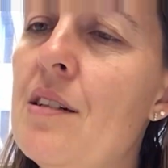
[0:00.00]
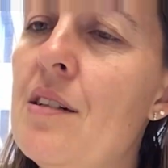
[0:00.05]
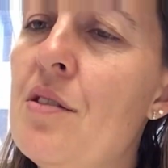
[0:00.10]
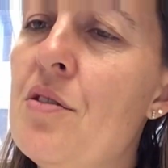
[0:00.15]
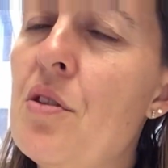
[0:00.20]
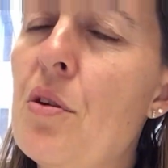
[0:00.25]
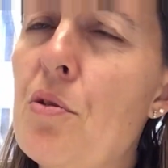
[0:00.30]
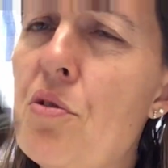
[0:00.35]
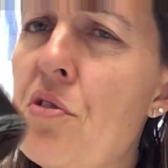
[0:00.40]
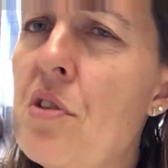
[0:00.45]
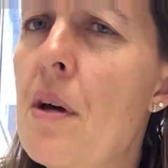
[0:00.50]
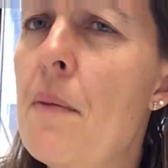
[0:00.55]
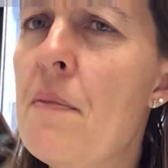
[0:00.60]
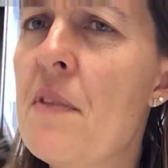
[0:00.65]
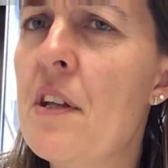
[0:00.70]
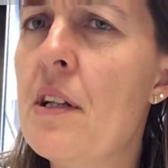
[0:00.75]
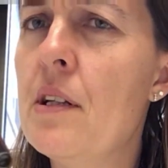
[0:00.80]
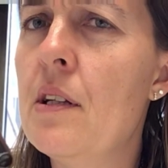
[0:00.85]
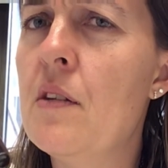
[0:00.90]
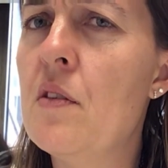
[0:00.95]
So
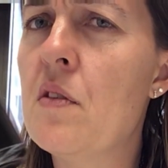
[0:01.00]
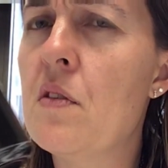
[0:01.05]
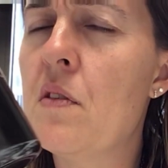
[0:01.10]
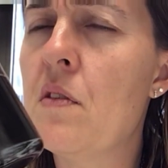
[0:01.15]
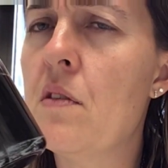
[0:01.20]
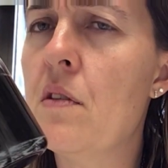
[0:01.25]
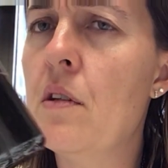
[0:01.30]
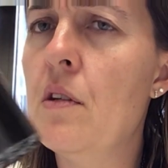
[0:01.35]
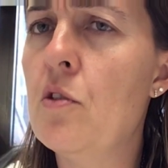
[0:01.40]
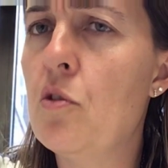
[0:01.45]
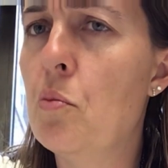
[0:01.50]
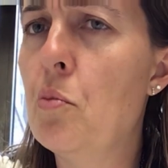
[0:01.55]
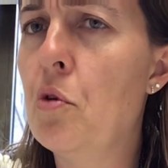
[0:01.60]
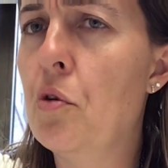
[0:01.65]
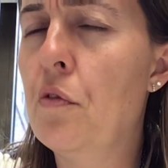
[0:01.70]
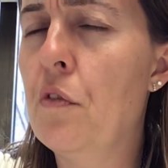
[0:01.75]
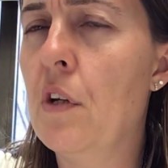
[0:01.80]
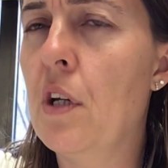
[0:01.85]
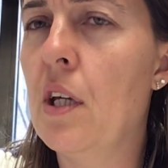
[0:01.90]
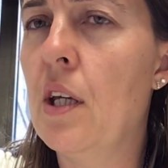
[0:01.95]
something is
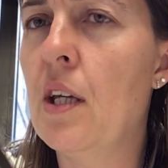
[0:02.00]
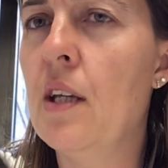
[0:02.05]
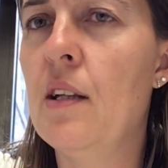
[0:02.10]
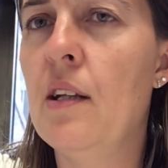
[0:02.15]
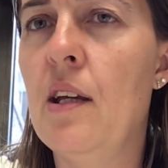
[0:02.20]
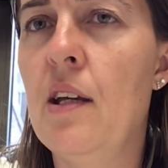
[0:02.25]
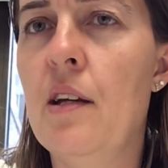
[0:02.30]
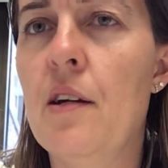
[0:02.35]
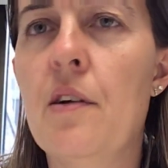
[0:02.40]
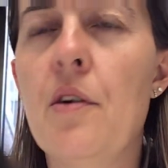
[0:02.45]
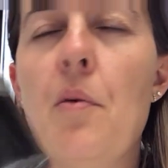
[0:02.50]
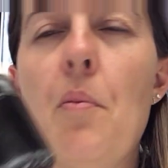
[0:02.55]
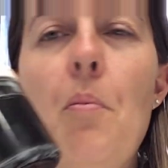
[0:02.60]
moving in here,